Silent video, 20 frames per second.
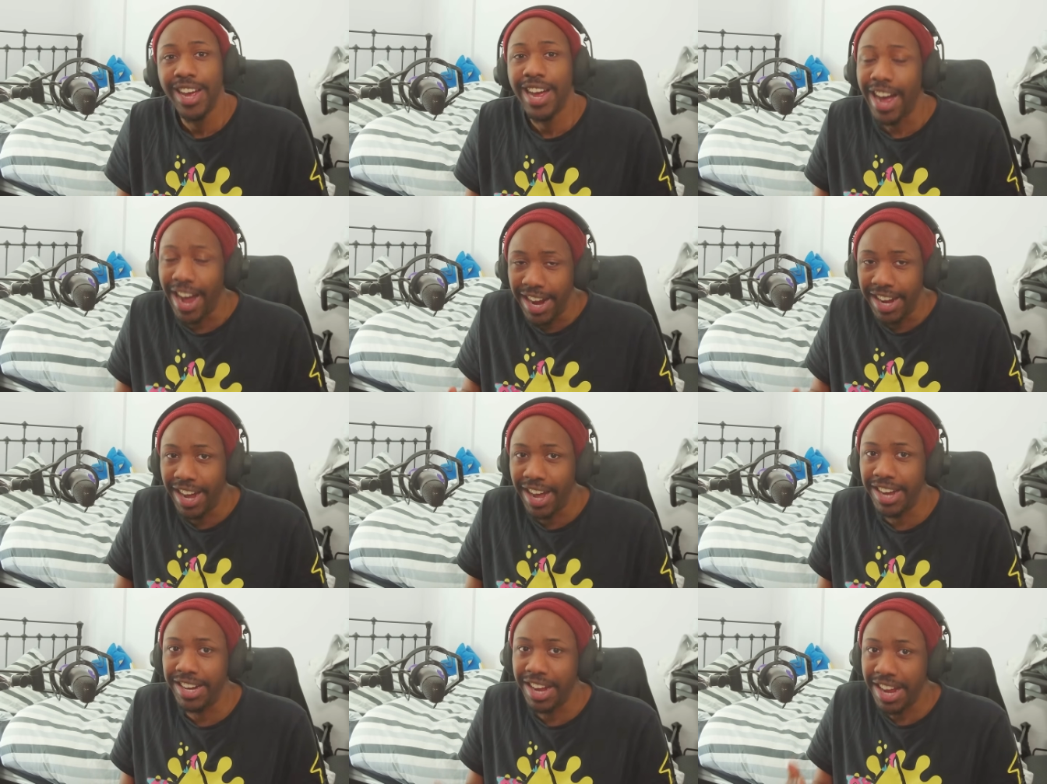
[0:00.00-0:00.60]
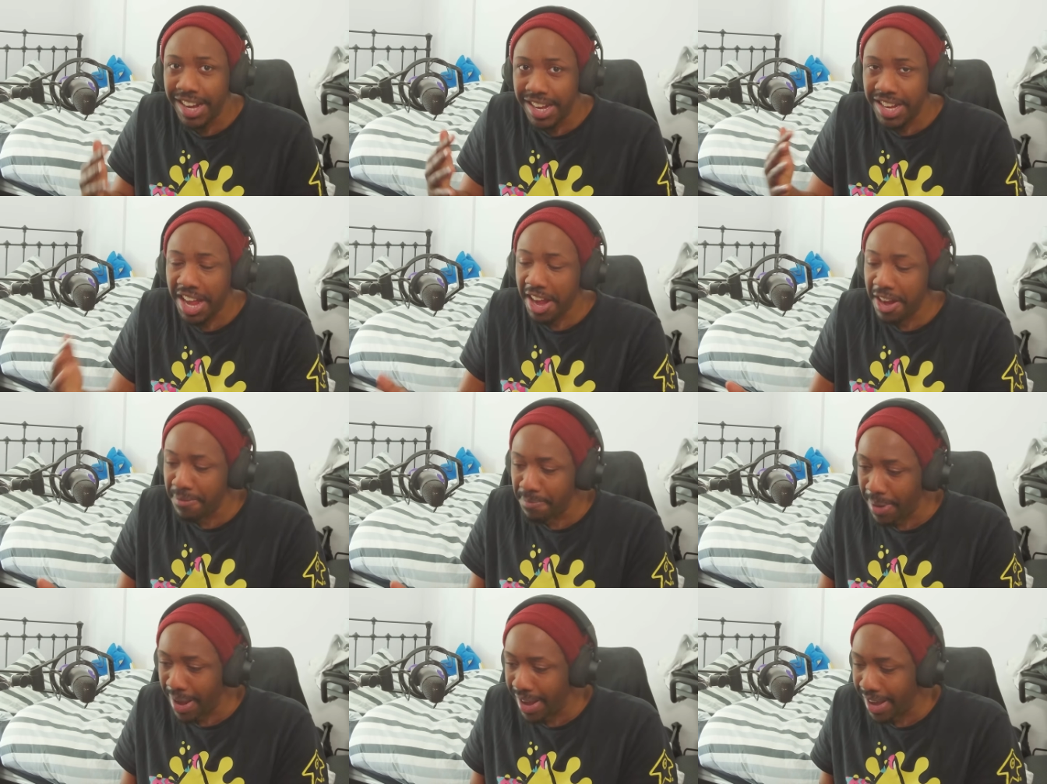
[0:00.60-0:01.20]
I had a
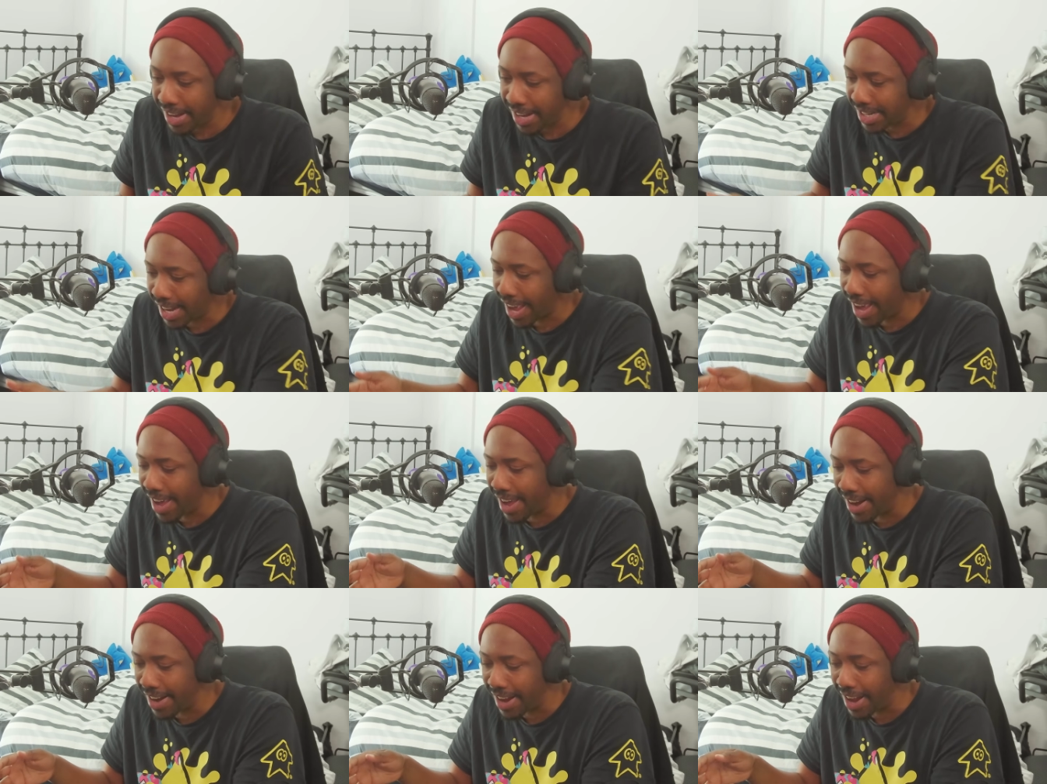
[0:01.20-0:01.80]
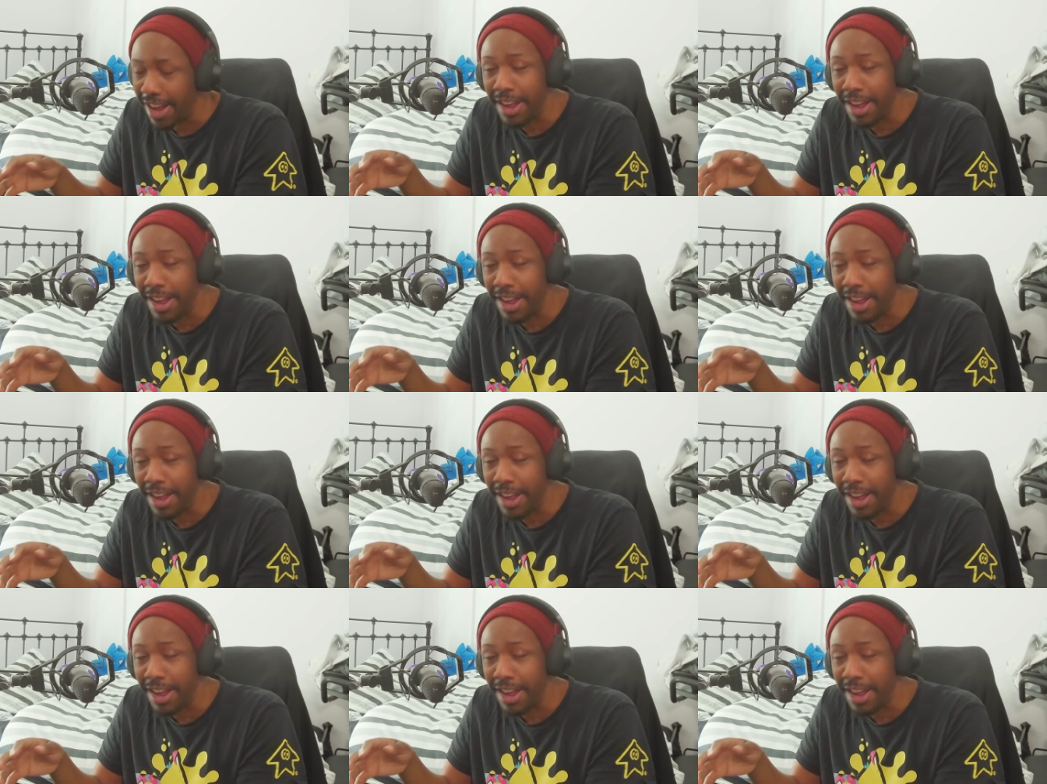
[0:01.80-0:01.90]
gamepad and a